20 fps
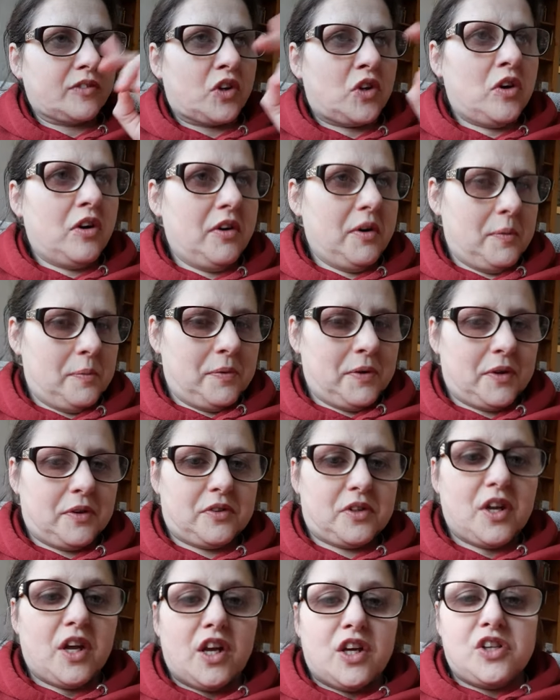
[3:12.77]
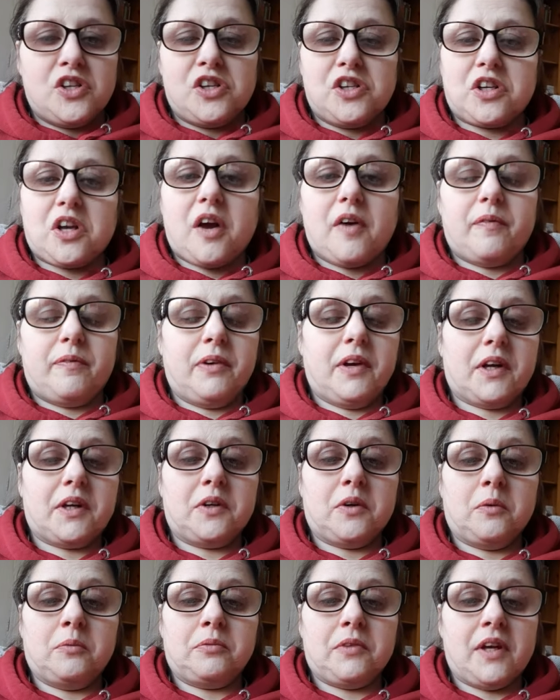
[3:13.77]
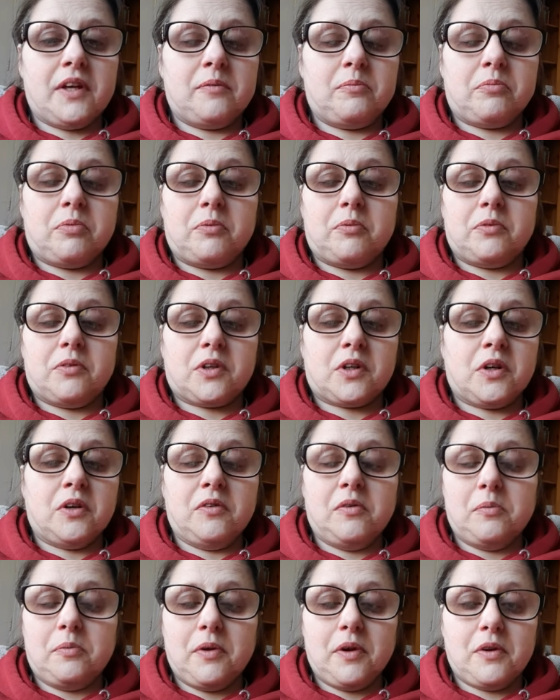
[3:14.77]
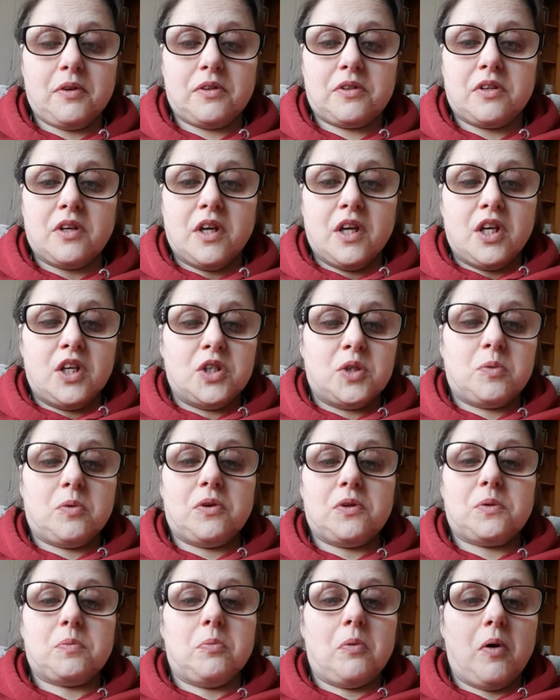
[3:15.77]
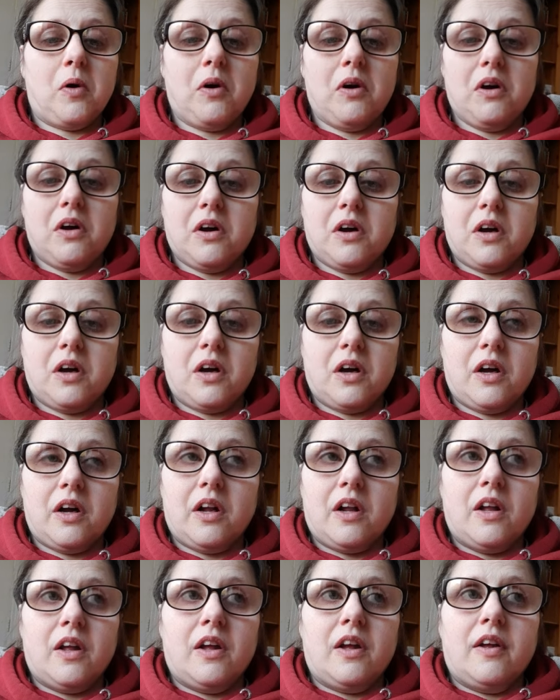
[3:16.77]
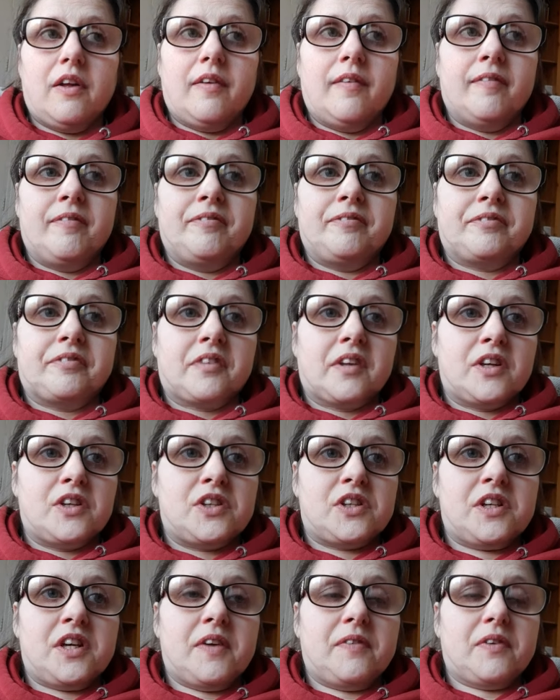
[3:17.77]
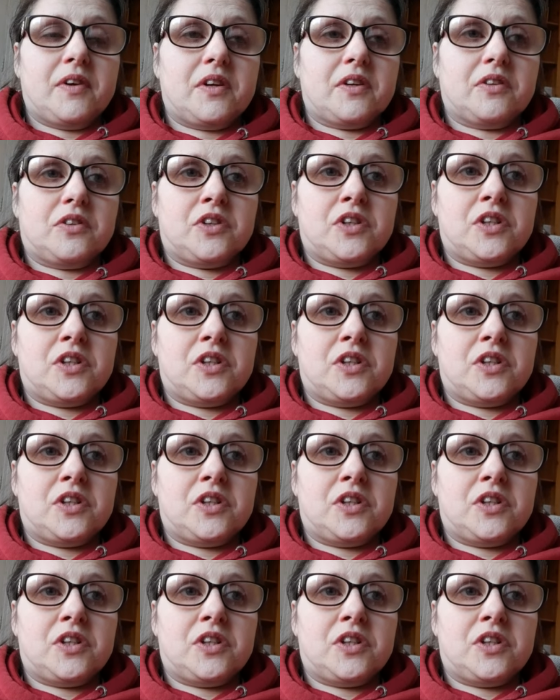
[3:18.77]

Colourbugs. She's got flicking umpteen colourbugs. She wants more. She never.